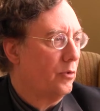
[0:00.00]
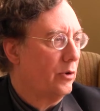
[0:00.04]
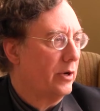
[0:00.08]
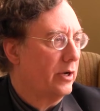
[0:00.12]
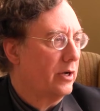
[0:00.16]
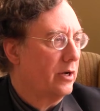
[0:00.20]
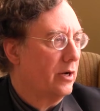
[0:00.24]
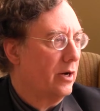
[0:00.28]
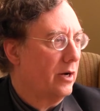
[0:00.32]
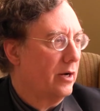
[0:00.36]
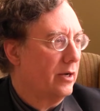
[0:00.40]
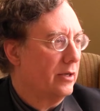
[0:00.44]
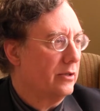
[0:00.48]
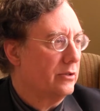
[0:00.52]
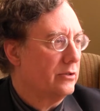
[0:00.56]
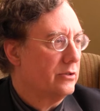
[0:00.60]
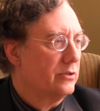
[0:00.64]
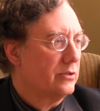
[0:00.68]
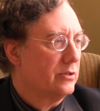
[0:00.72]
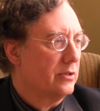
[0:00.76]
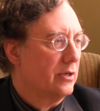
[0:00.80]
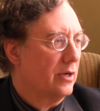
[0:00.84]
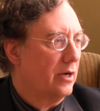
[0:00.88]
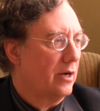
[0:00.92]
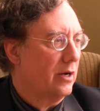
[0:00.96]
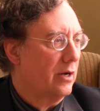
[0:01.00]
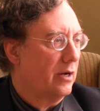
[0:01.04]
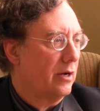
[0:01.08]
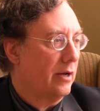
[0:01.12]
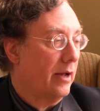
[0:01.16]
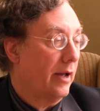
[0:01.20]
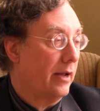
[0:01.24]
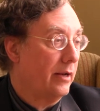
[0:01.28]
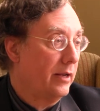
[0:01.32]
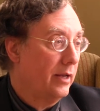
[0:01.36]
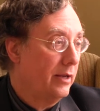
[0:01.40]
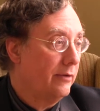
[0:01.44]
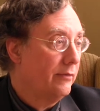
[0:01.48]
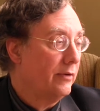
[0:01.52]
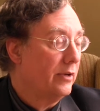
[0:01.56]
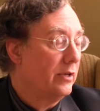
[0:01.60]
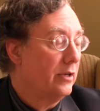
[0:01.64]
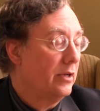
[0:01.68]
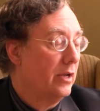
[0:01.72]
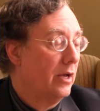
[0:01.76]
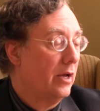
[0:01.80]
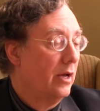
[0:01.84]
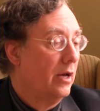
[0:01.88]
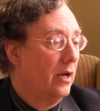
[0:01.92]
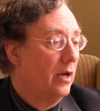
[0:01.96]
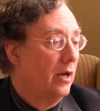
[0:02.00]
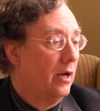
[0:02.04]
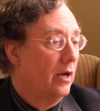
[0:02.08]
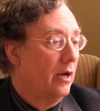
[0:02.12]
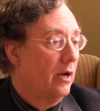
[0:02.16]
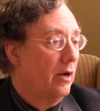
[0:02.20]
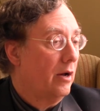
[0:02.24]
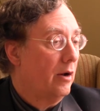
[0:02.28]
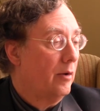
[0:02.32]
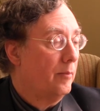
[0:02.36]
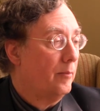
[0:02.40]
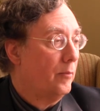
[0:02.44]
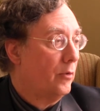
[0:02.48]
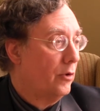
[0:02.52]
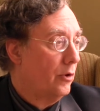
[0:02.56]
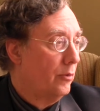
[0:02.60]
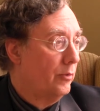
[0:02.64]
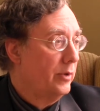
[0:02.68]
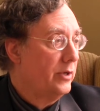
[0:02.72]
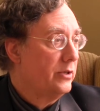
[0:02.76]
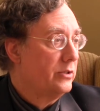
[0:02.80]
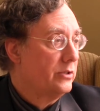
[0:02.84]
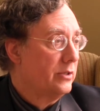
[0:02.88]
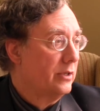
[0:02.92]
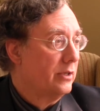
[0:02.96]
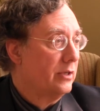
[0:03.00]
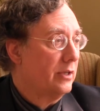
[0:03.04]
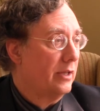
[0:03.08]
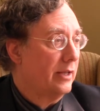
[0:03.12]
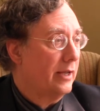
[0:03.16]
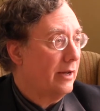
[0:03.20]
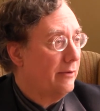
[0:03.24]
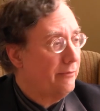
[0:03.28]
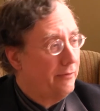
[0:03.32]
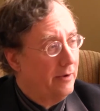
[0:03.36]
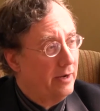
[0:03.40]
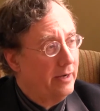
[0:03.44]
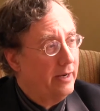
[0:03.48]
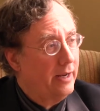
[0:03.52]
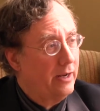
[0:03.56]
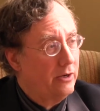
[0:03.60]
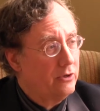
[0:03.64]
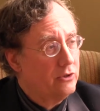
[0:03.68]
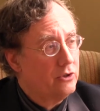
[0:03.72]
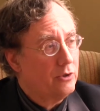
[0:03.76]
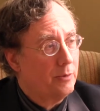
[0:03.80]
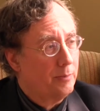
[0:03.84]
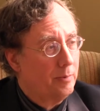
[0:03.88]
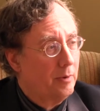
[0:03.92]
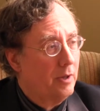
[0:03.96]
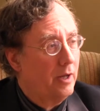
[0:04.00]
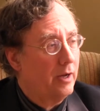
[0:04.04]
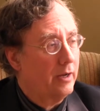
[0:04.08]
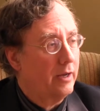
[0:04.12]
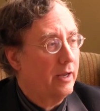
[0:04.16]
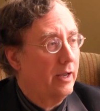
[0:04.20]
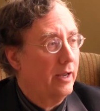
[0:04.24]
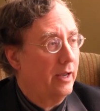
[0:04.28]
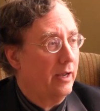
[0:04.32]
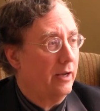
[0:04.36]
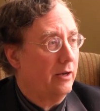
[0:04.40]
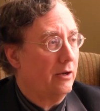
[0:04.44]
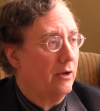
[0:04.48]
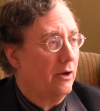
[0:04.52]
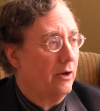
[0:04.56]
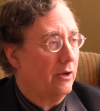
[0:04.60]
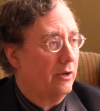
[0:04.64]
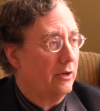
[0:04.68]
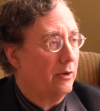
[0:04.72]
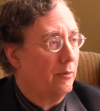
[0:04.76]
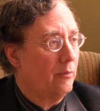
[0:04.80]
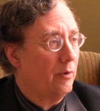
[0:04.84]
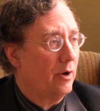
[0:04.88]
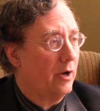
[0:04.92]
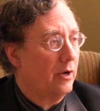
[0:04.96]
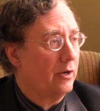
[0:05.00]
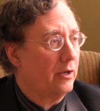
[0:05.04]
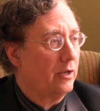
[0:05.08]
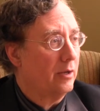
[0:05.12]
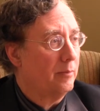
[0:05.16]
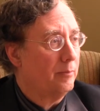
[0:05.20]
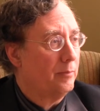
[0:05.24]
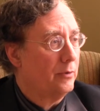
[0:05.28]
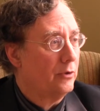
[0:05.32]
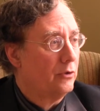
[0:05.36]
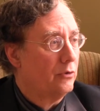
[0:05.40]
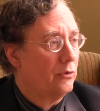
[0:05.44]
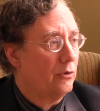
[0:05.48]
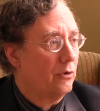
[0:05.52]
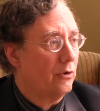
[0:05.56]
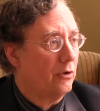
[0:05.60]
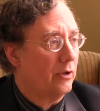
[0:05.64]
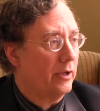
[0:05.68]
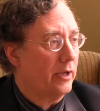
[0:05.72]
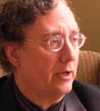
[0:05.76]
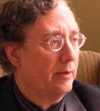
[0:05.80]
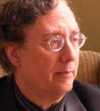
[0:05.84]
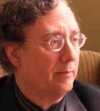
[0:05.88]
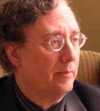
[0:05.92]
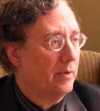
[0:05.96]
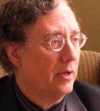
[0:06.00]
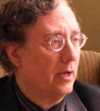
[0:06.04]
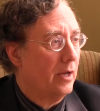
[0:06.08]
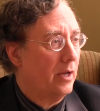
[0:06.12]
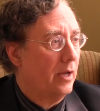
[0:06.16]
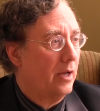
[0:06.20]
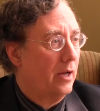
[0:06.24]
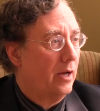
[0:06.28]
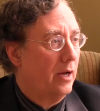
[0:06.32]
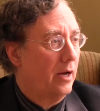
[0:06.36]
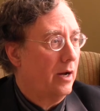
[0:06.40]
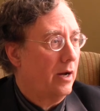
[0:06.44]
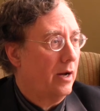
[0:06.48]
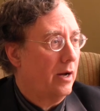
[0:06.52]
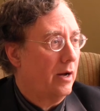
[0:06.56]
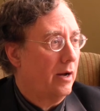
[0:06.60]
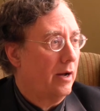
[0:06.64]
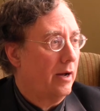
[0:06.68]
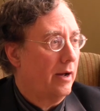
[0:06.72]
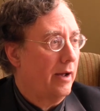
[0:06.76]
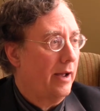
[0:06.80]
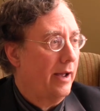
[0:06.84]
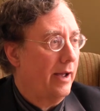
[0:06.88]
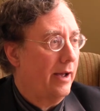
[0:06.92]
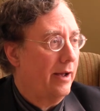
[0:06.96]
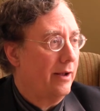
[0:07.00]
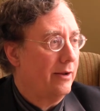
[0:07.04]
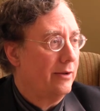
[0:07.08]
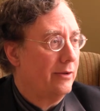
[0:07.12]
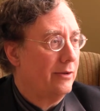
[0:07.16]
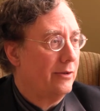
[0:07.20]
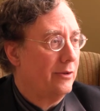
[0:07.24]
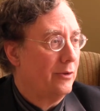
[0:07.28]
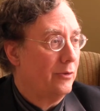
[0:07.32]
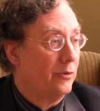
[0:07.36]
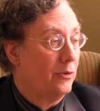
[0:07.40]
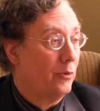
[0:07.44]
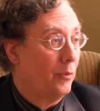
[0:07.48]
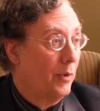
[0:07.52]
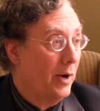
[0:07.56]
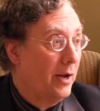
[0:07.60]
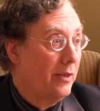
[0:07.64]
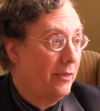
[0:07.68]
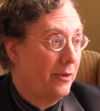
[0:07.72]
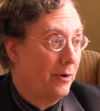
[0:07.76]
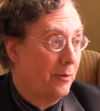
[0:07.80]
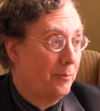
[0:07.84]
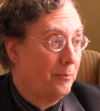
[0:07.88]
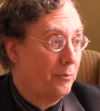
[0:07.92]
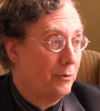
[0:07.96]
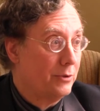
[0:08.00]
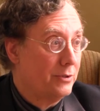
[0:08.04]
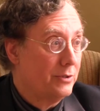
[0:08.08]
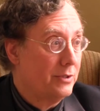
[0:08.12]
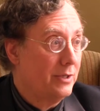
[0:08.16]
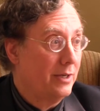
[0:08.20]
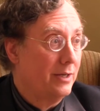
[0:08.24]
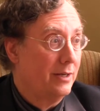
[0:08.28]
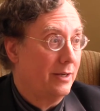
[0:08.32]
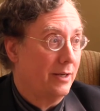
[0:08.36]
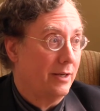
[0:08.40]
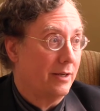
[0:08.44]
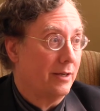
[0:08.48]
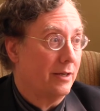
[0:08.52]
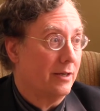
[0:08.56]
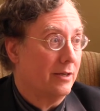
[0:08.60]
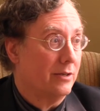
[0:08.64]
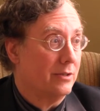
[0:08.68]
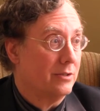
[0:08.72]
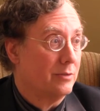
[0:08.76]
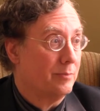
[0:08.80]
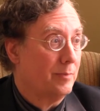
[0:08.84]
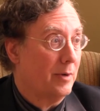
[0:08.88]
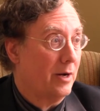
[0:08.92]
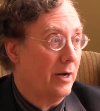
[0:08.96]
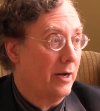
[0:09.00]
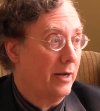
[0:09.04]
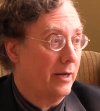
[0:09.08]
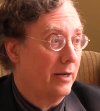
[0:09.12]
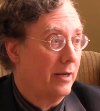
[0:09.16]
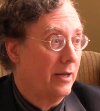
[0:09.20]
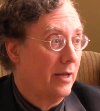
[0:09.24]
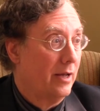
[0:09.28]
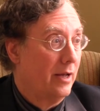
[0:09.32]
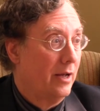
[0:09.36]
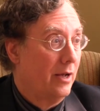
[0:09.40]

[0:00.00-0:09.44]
boycotts, uh, and even uh, more recently a financial blockade on Iranian petroleum. Uh, and the way they're proceeding is by